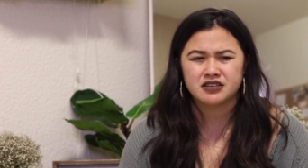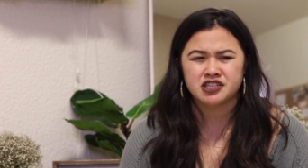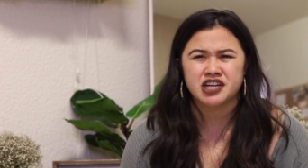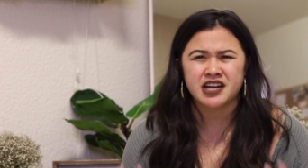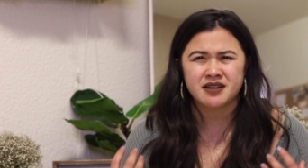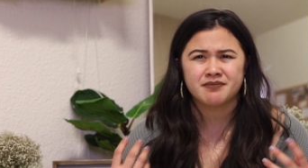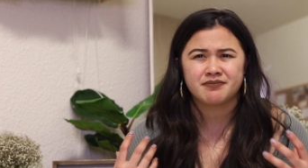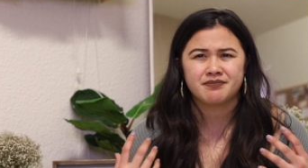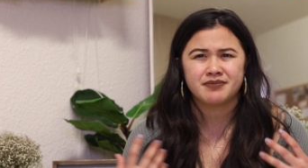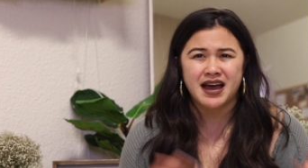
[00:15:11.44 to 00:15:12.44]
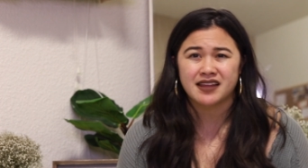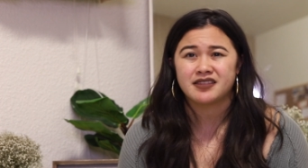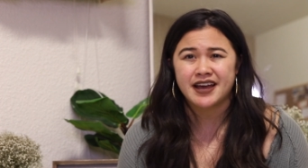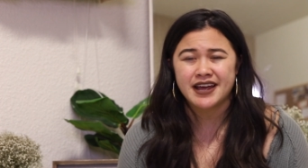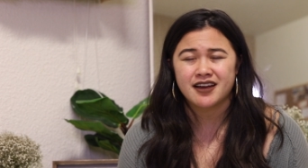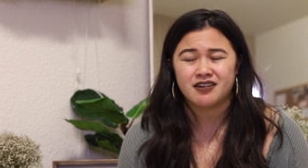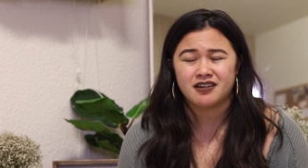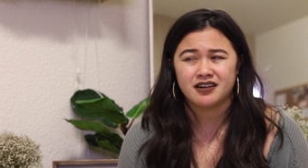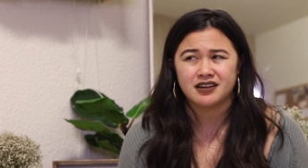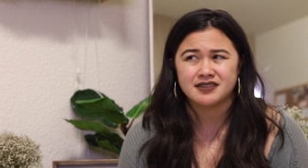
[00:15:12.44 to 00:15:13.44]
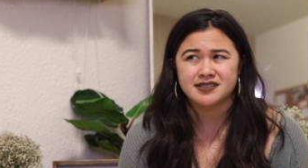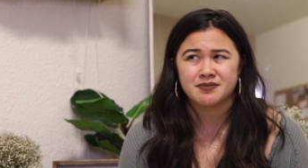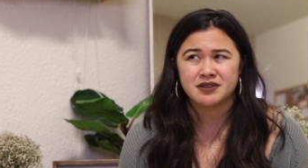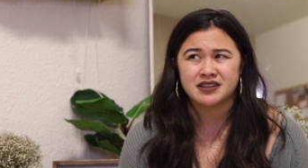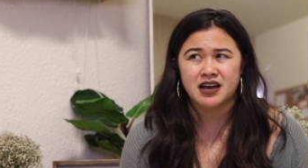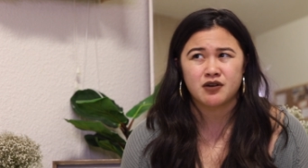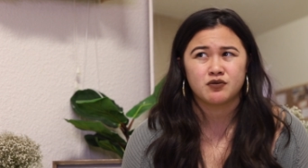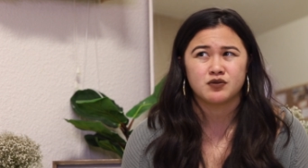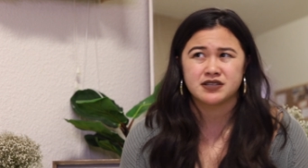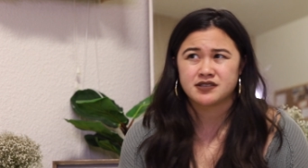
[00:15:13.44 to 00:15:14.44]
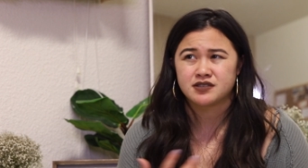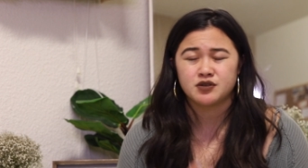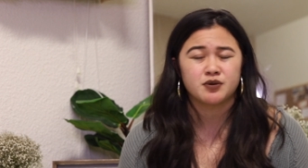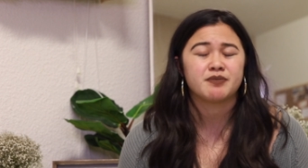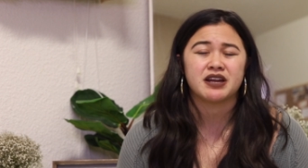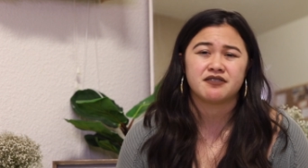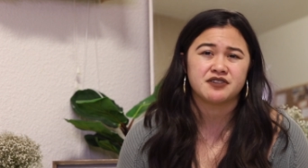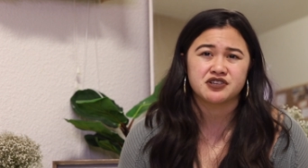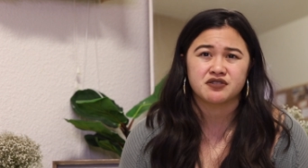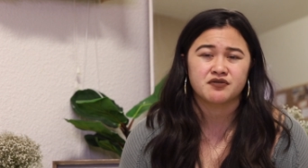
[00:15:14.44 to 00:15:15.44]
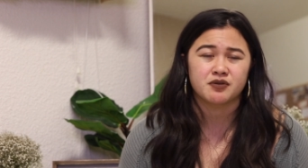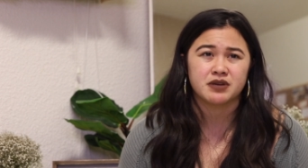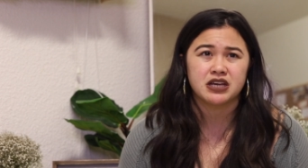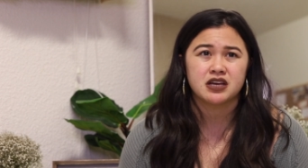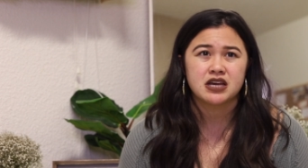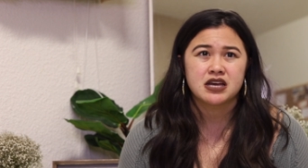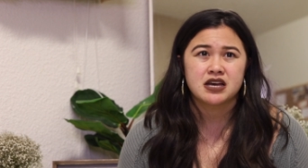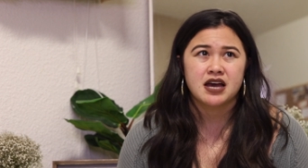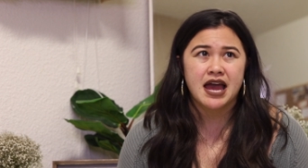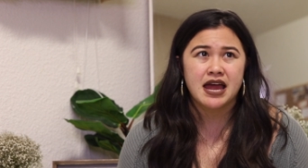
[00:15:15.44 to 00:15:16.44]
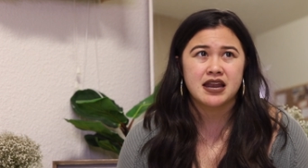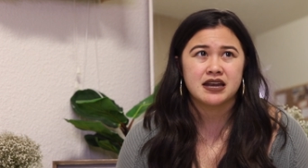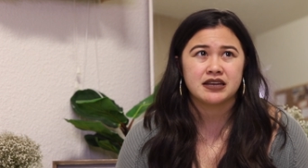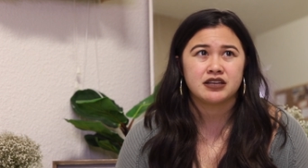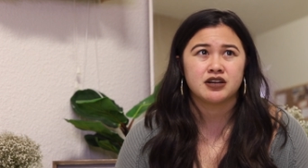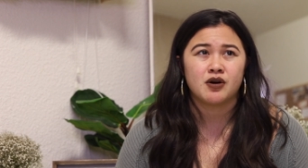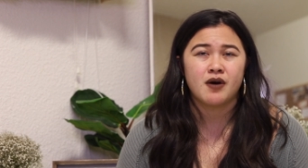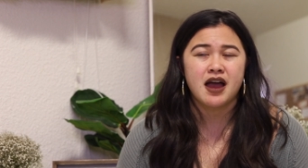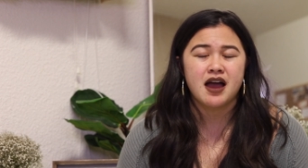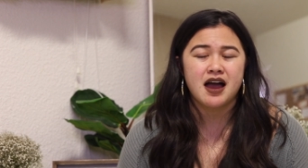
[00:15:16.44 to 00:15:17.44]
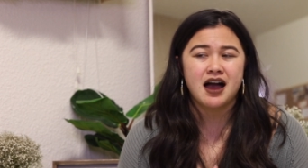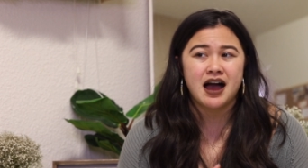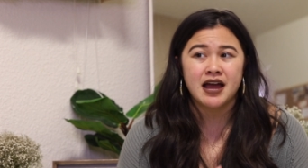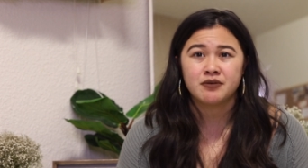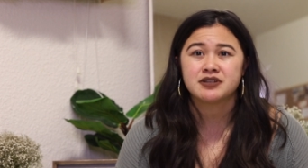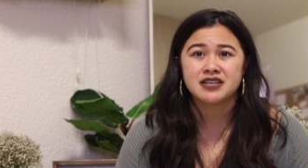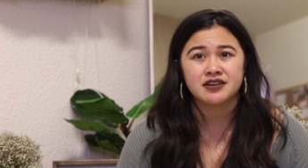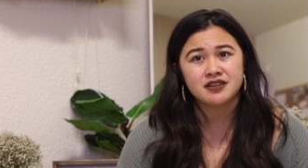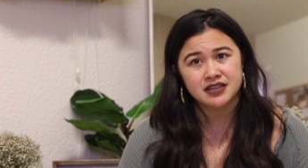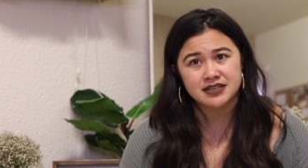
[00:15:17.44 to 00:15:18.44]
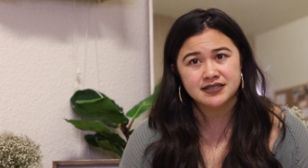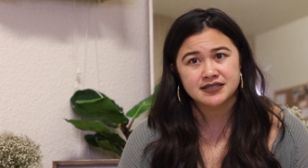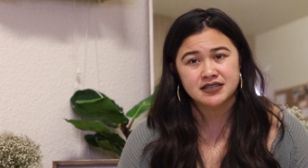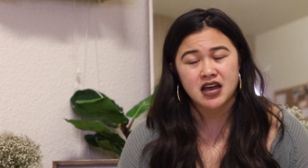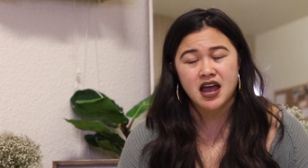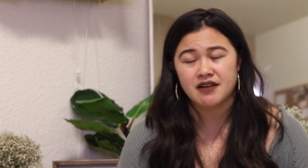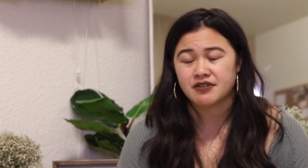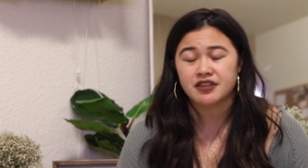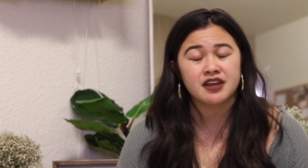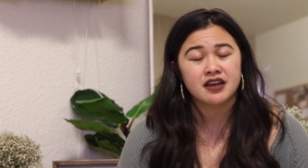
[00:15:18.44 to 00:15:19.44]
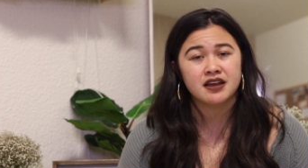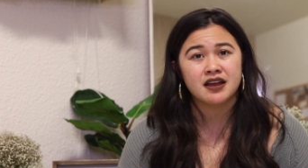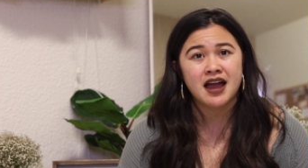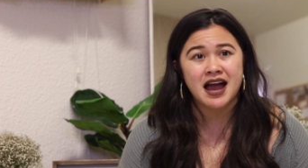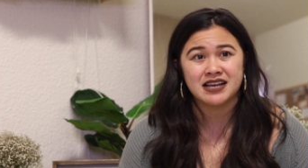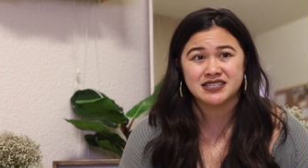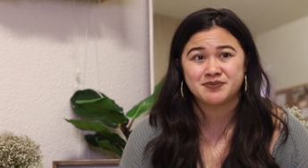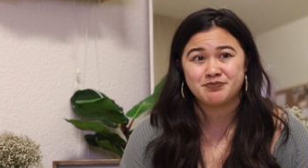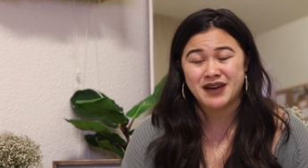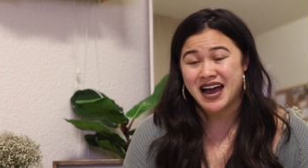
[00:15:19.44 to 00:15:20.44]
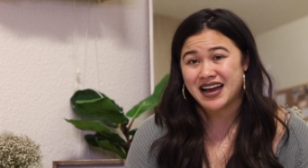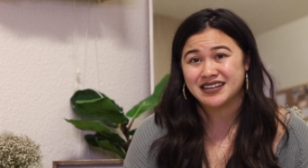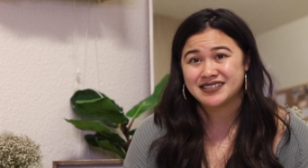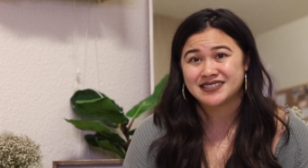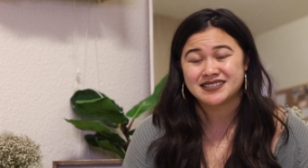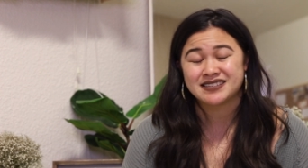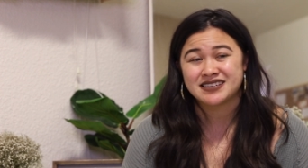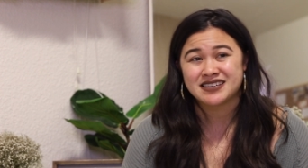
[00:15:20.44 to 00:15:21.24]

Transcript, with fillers: shedding bad light on something that was super beneficial for me. And, you know, I will tell you this everything has bads